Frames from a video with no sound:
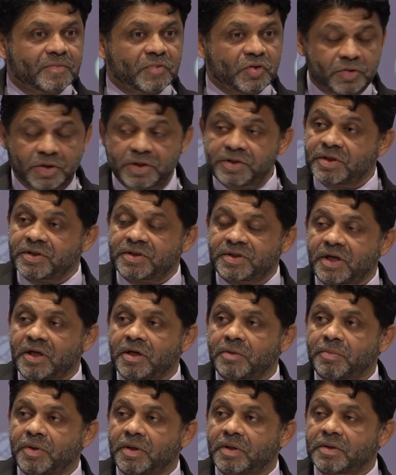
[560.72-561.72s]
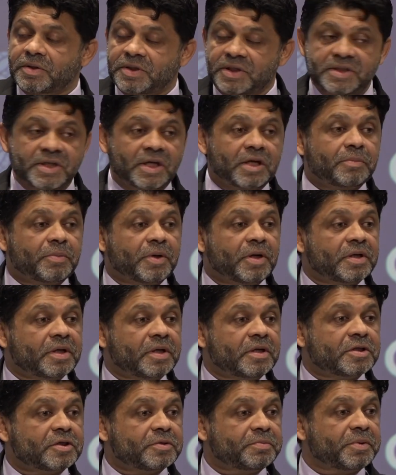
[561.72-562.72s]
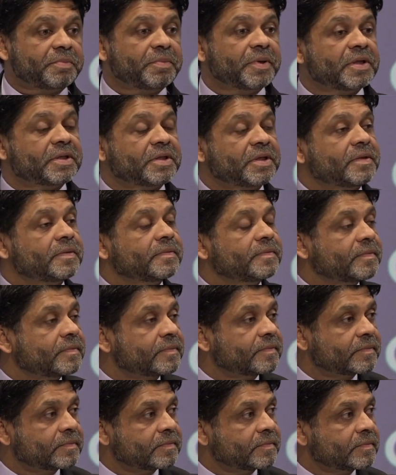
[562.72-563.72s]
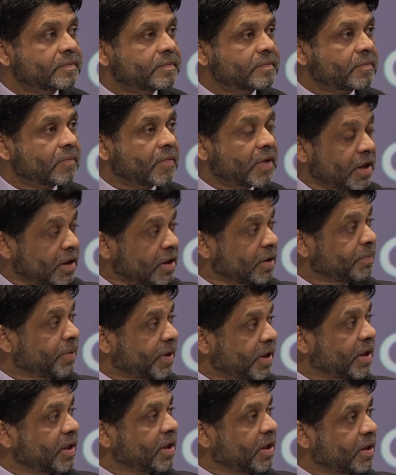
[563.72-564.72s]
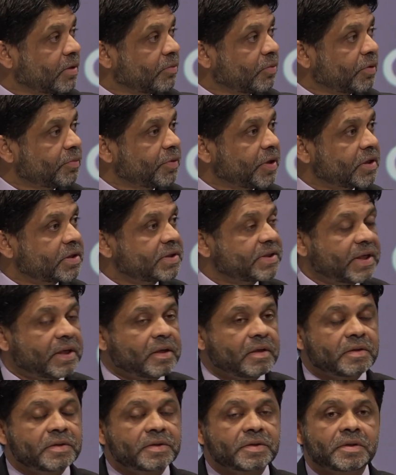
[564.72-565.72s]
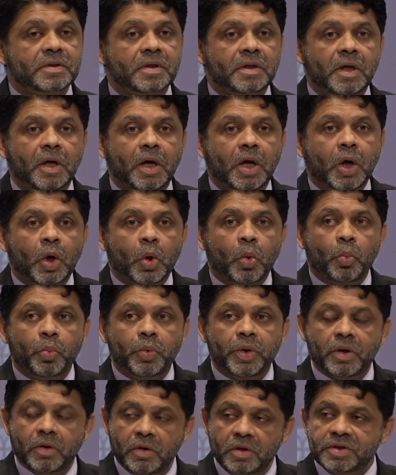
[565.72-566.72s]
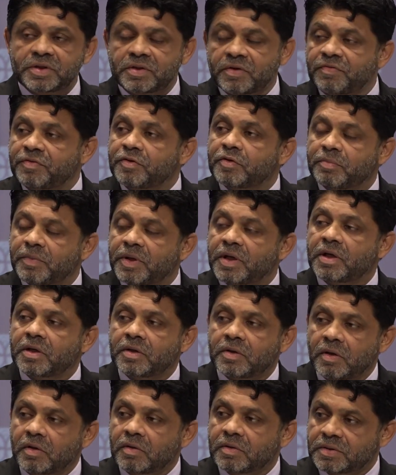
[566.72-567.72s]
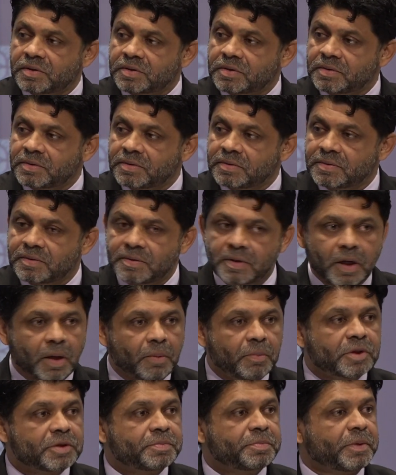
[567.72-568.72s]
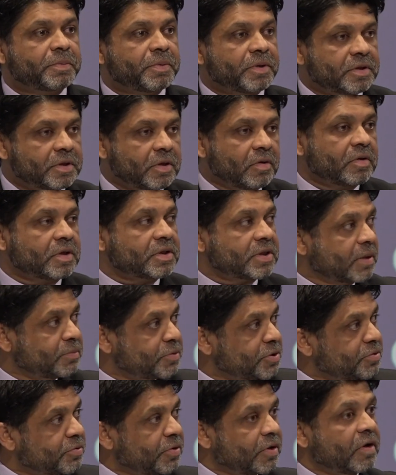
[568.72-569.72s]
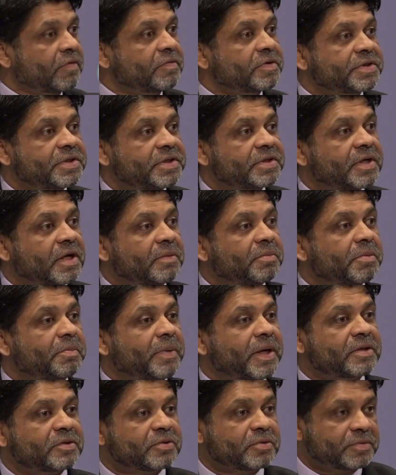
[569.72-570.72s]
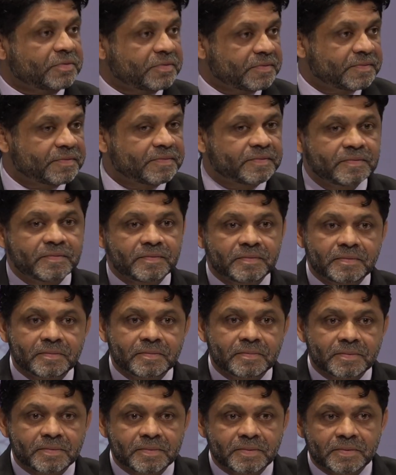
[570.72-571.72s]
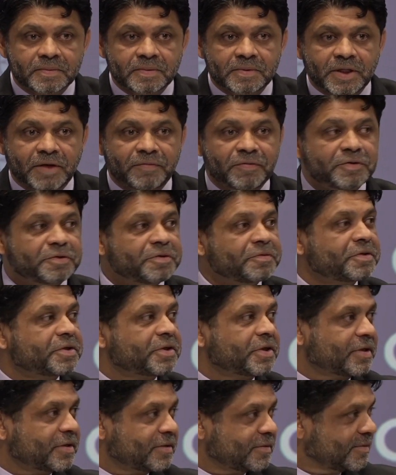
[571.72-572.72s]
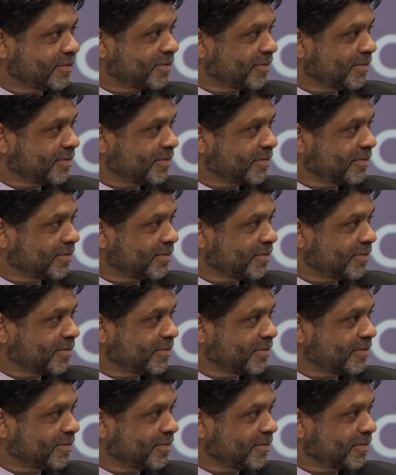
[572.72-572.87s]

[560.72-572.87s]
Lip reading: Sustainability needs to be built in. In the beginning, when we had TELS, we lost a few million dollars because people told us, I'm just going overseas, I'll be back soon. Never to return.